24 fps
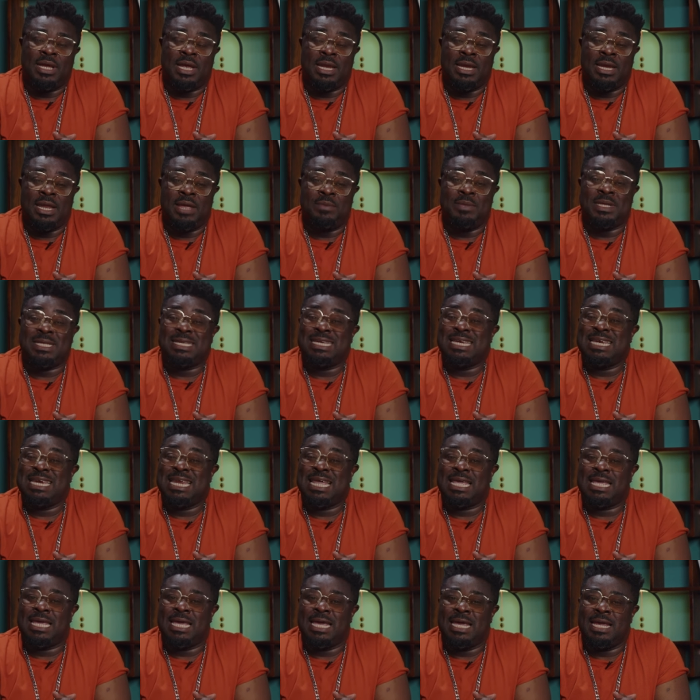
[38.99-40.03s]
Her name is
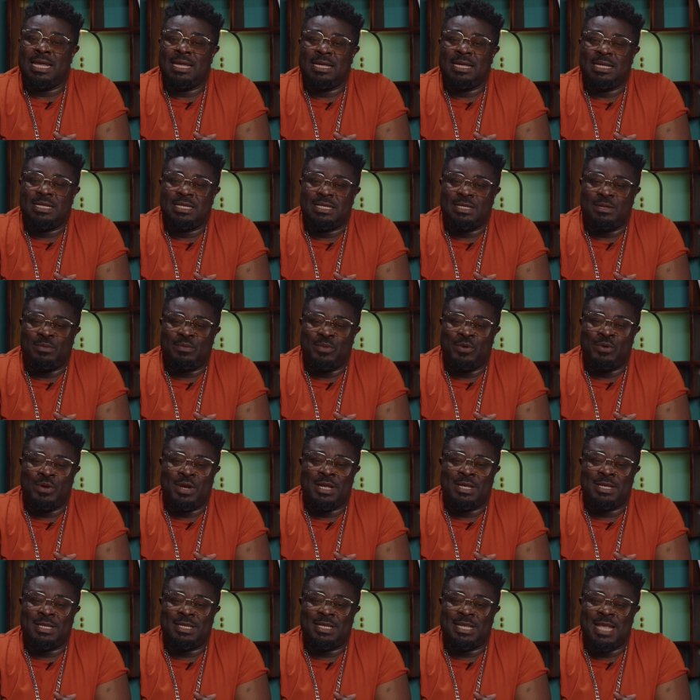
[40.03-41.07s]
Nikki
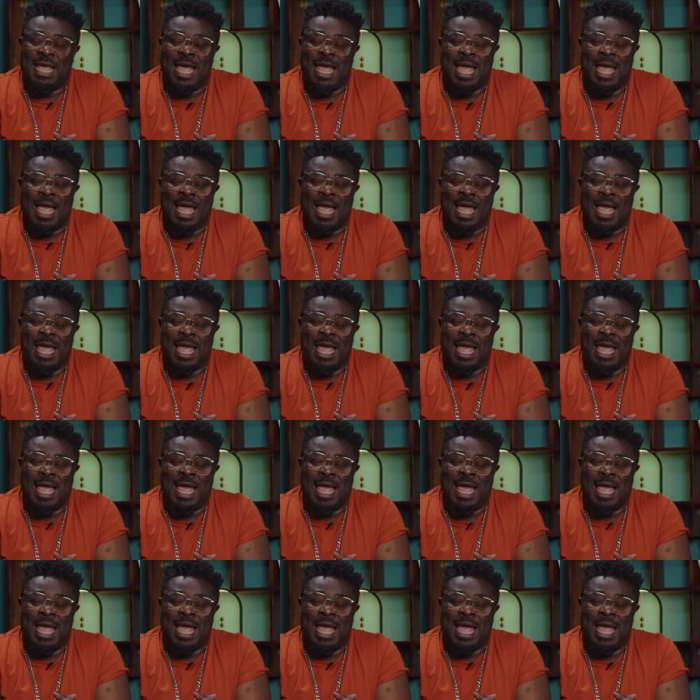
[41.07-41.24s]
Samonas.